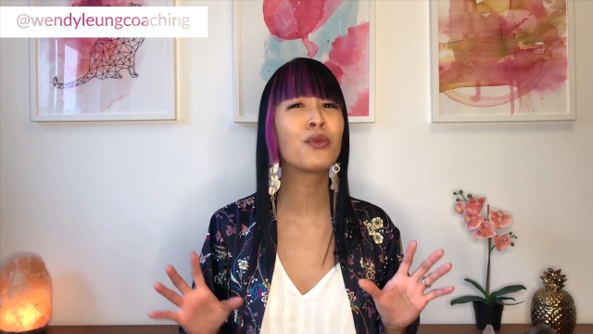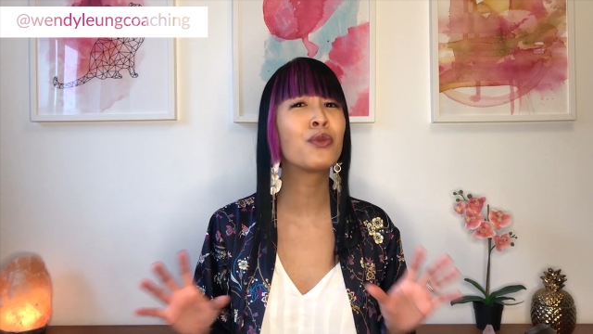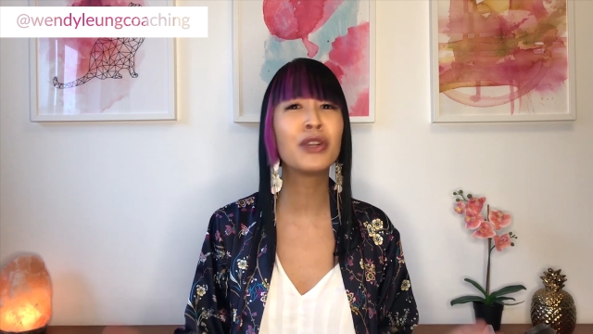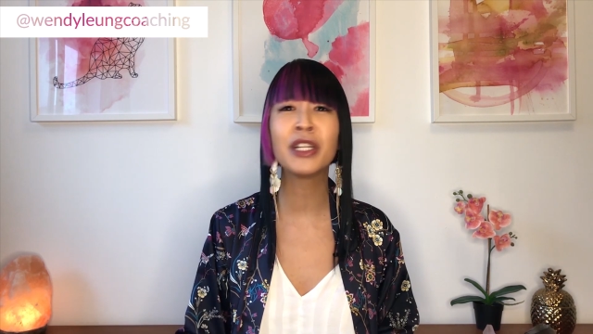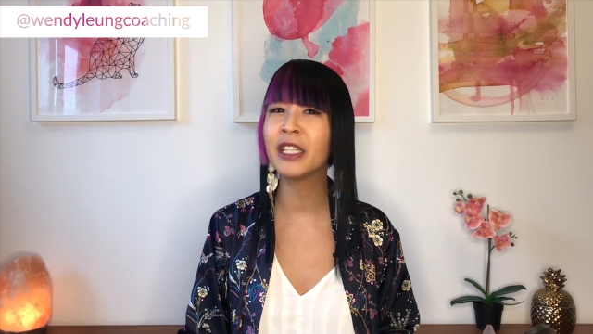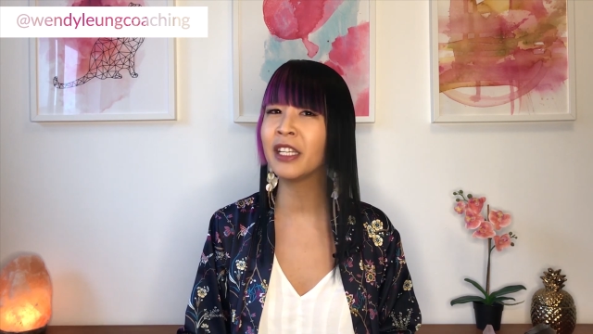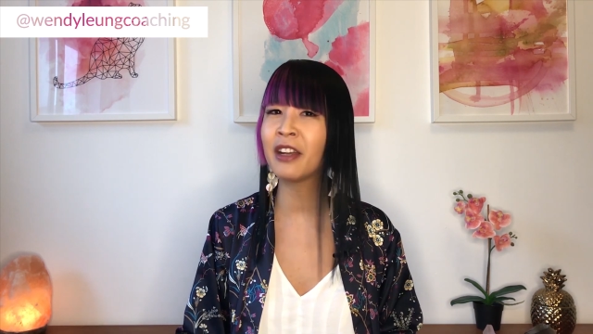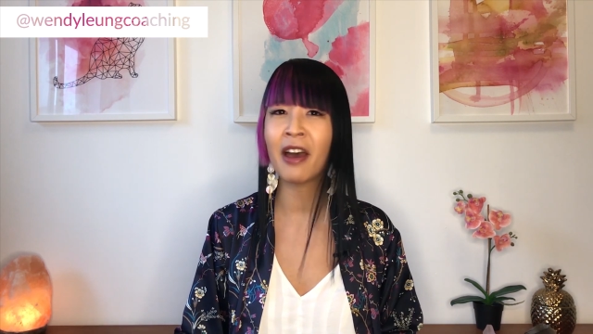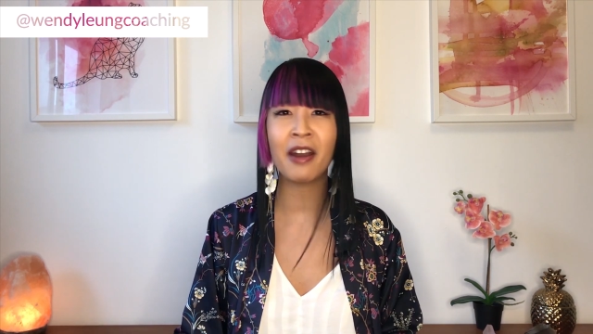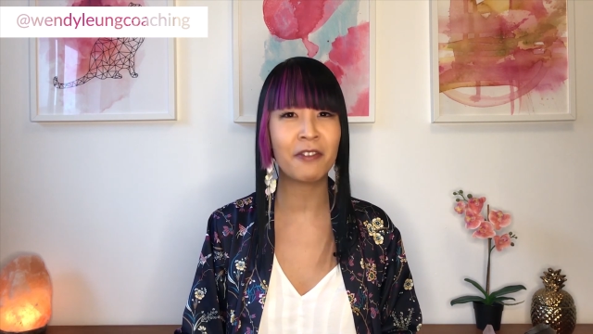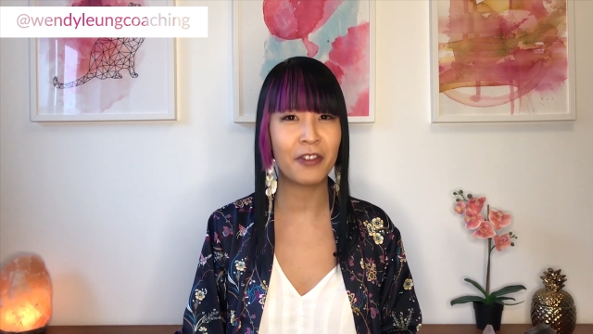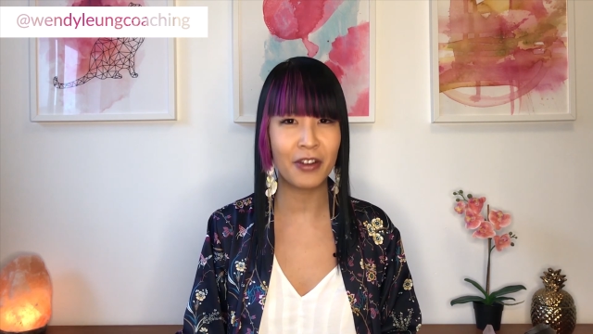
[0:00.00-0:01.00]
really
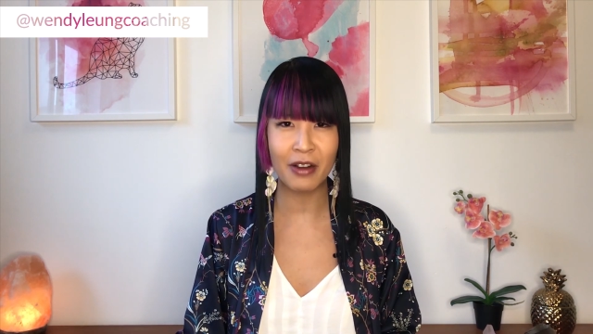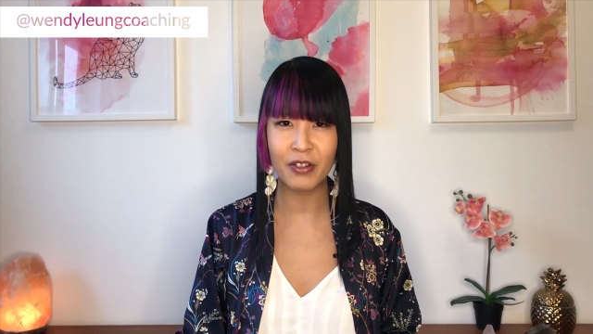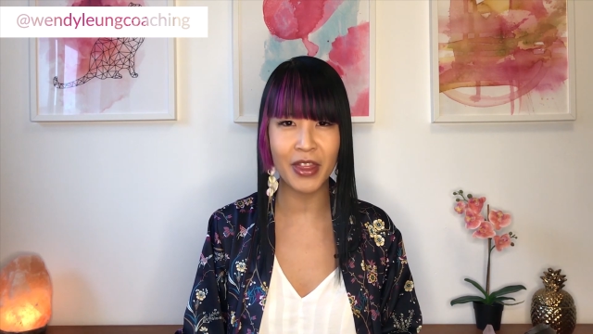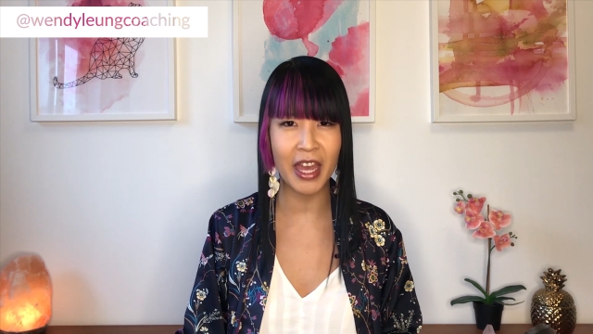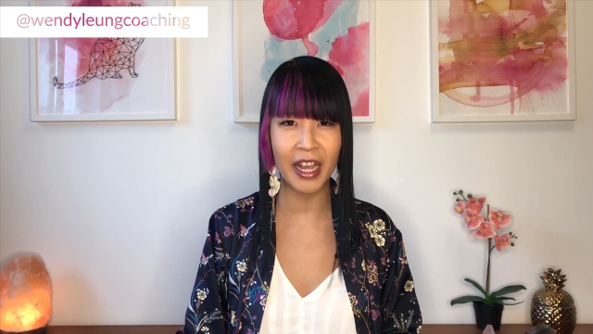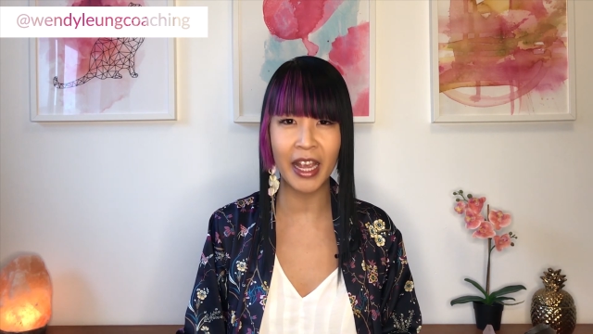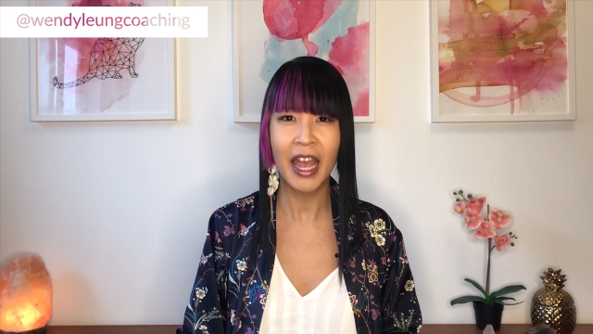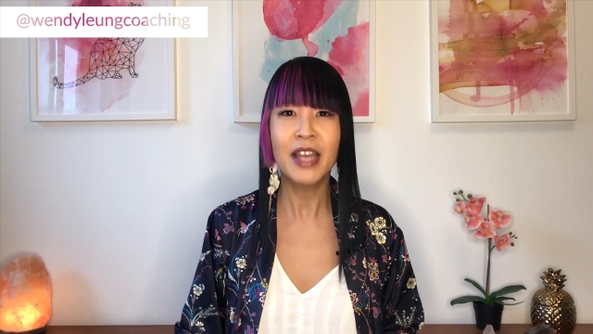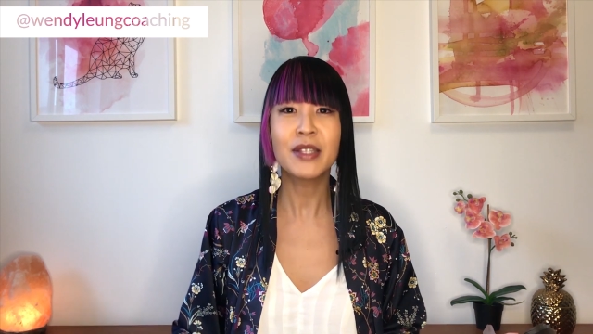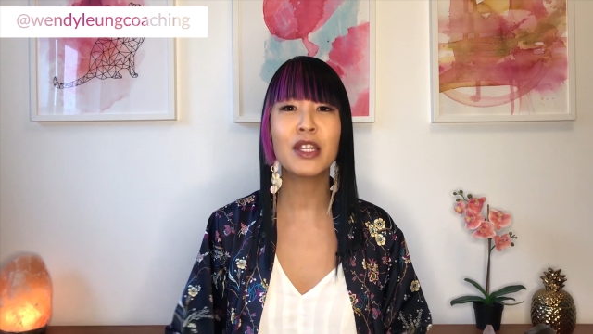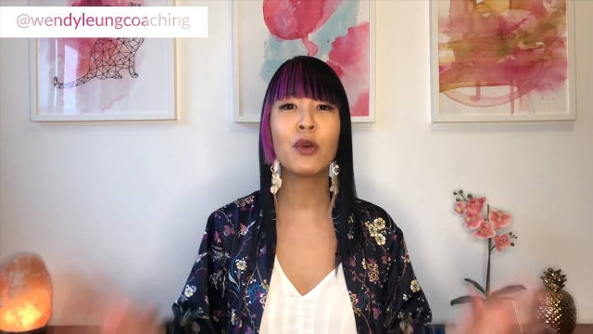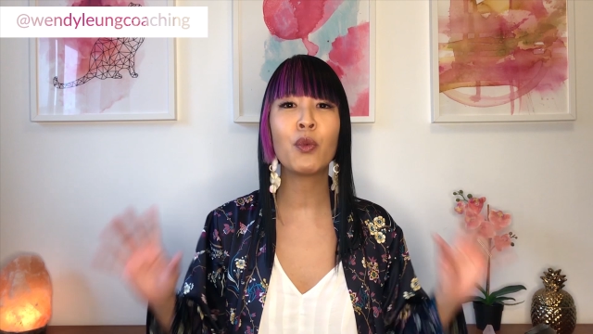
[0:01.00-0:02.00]
not a forever thing,
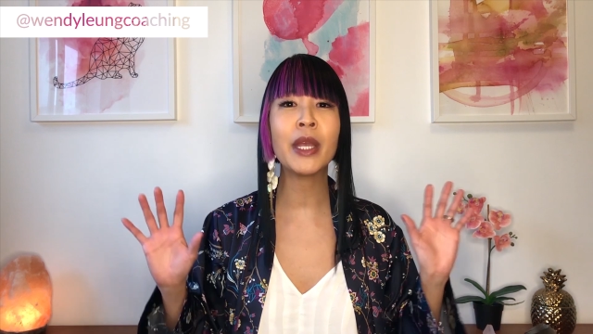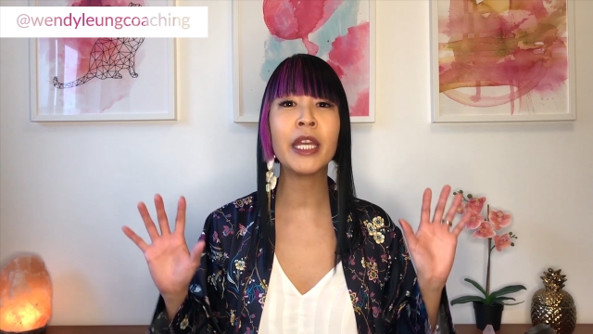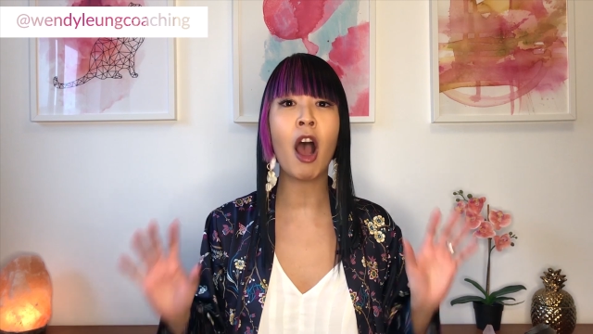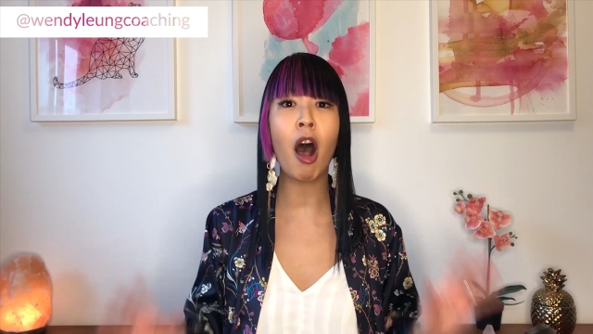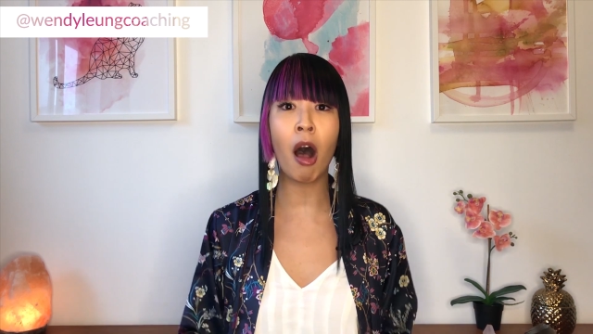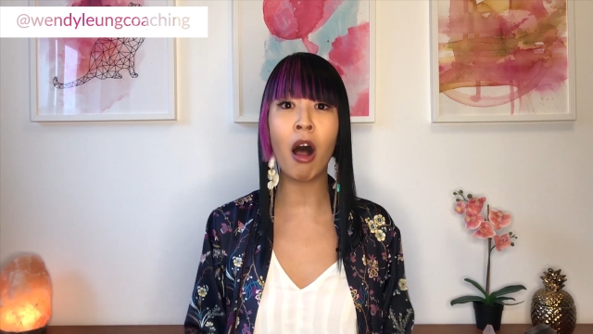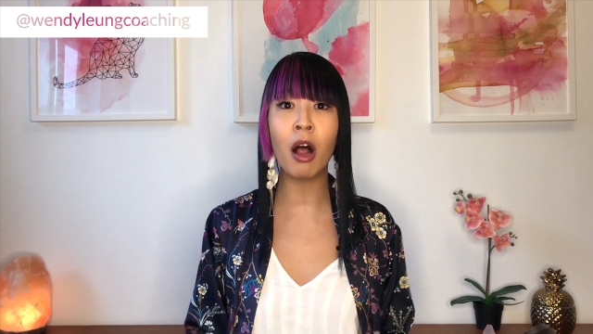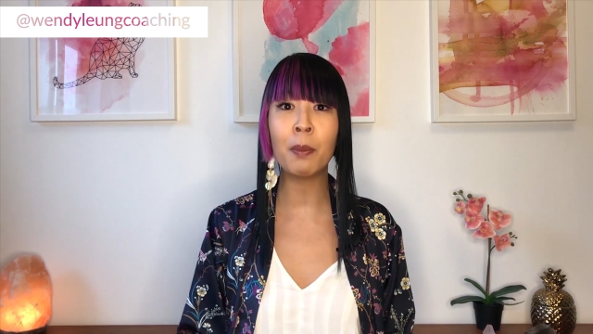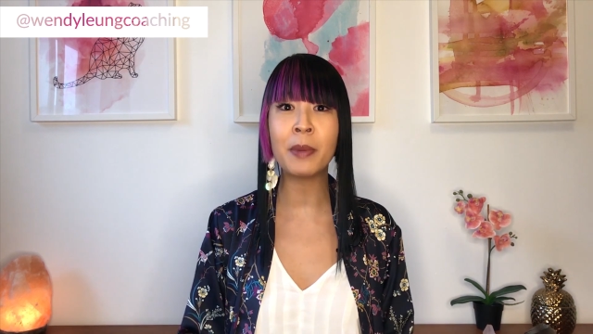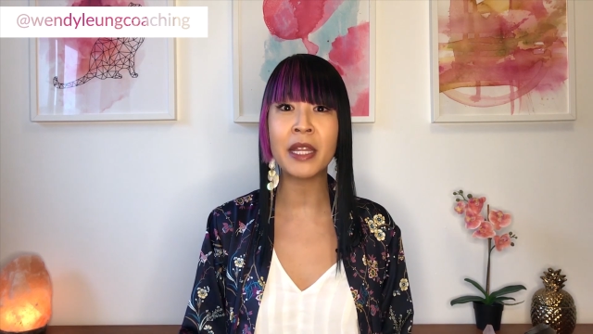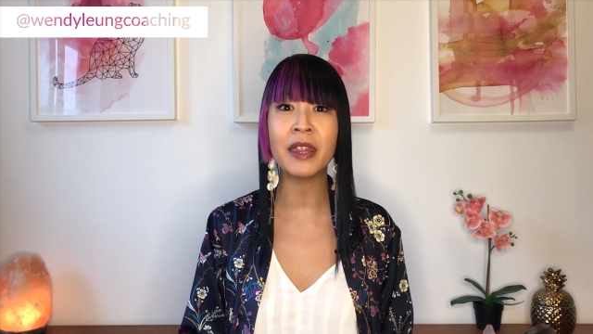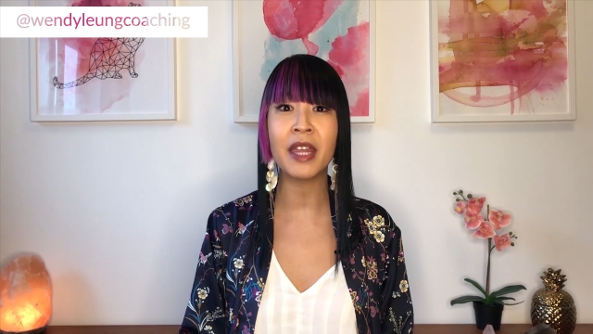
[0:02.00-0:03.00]
so that we can all
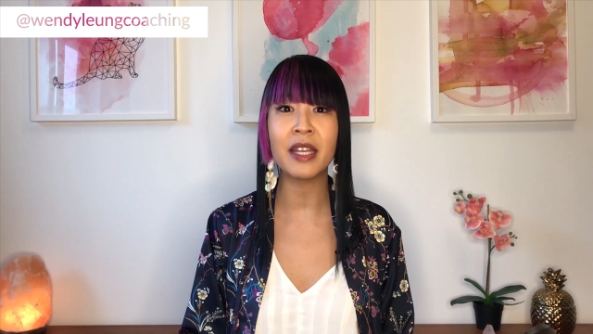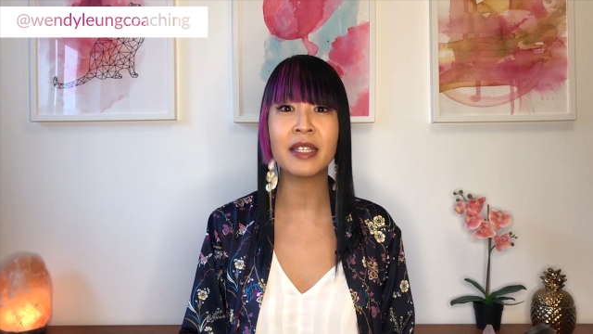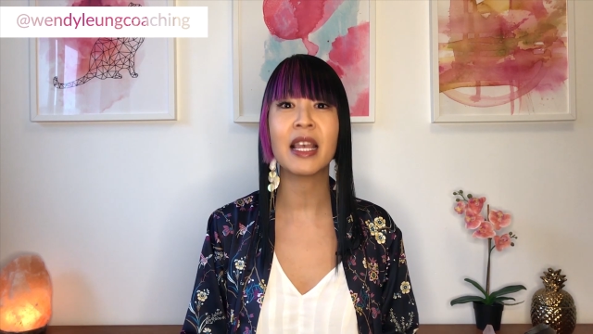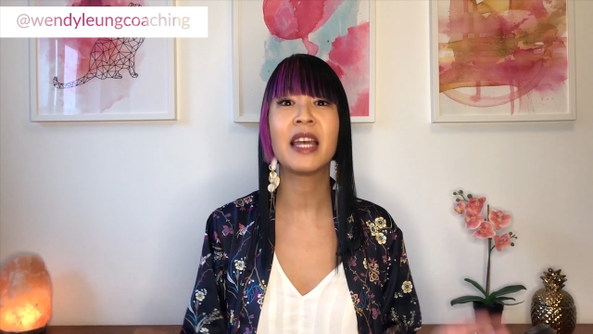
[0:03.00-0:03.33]
beat this